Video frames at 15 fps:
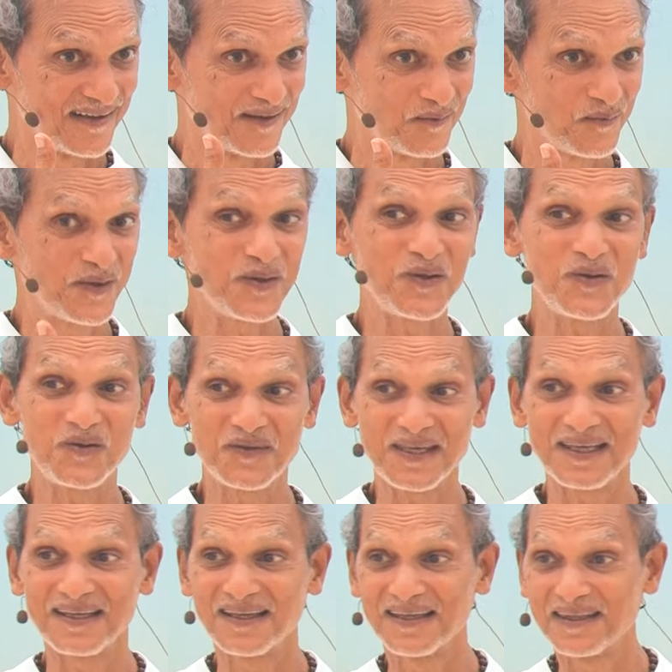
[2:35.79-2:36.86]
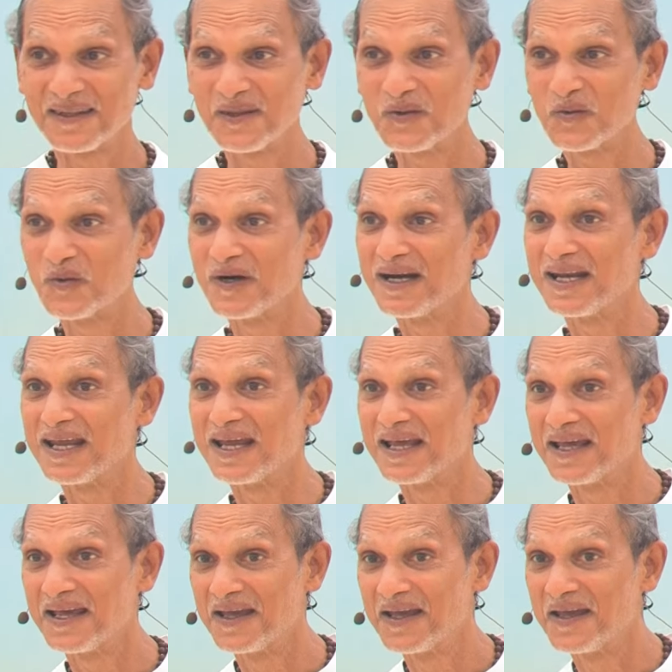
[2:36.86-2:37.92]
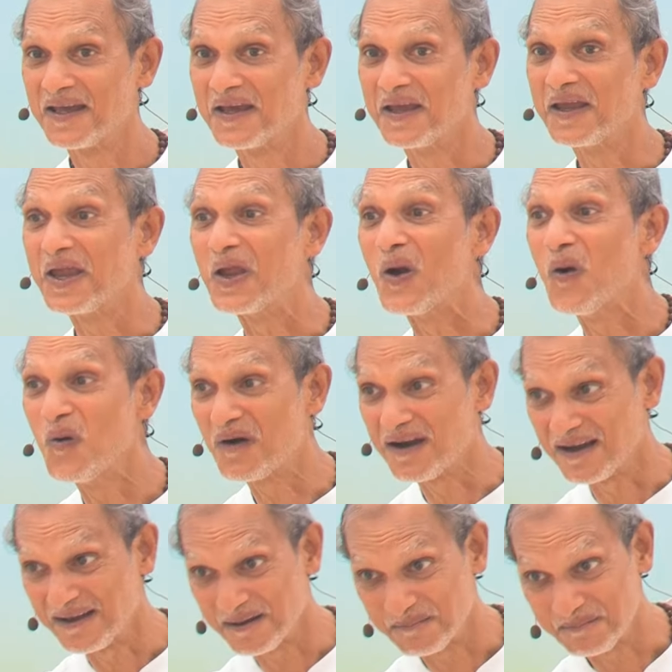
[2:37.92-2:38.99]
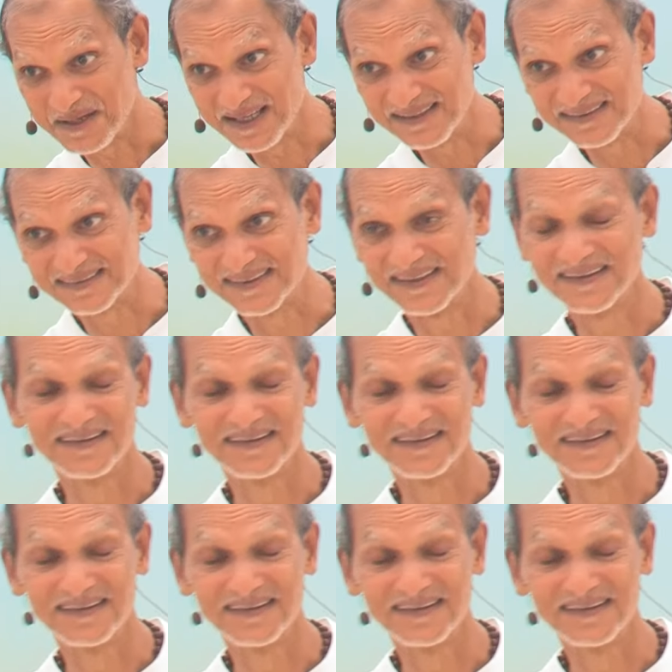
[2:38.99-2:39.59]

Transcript: What do you think the word yoga means?